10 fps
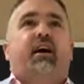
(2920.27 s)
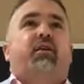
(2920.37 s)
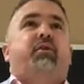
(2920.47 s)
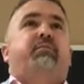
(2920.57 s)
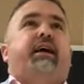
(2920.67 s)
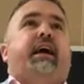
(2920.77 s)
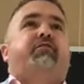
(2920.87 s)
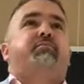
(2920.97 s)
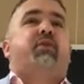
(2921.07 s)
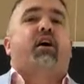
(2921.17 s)
We may
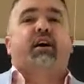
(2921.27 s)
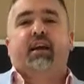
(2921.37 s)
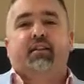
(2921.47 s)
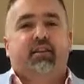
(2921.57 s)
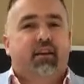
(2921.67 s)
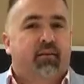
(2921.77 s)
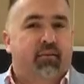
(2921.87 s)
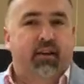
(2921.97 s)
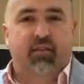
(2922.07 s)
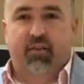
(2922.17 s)
have market
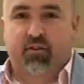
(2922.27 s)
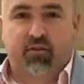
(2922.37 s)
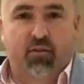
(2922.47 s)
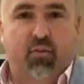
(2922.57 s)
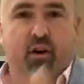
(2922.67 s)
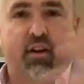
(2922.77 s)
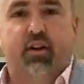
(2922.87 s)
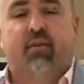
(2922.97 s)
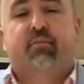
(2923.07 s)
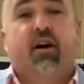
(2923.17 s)
individuals that work in
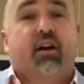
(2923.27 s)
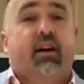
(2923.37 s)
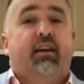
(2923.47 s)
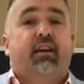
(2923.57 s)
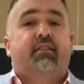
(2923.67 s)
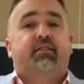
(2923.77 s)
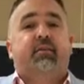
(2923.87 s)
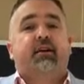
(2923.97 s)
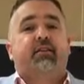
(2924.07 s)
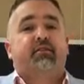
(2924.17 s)
our market and some
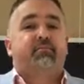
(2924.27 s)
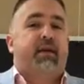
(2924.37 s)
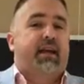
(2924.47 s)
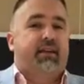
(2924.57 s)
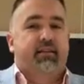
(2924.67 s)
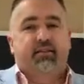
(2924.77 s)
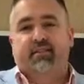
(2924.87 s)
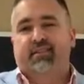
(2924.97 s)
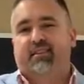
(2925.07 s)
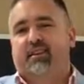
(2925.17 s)
others, maintenance,
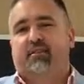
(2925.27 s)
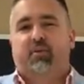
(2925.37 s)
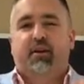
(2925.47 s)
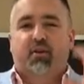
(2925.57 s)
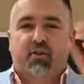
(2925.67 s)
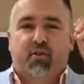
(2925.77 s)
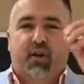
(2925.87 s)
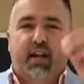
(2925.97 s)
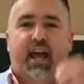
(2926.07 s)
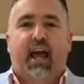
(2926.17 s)
that we don't
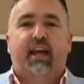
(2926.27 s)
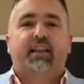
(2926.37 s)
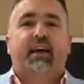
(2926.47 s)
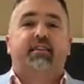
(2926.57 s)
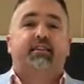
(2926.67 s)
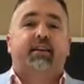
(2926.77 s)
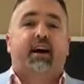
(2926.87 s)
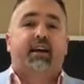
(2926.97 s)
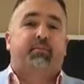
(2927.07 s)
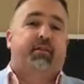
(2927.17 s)
quite hang that as
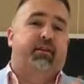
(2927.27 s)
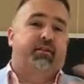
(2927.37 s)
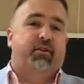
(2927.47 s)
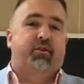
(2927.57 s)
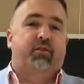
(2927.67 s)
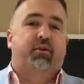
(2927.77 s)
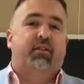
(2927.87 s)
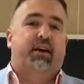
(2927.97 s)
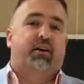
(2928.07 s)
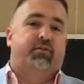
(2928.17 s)
high up there, though
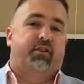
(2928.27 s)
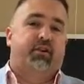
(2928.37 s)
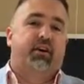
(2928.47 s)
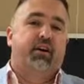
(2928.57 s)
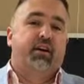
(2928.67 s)
they often are.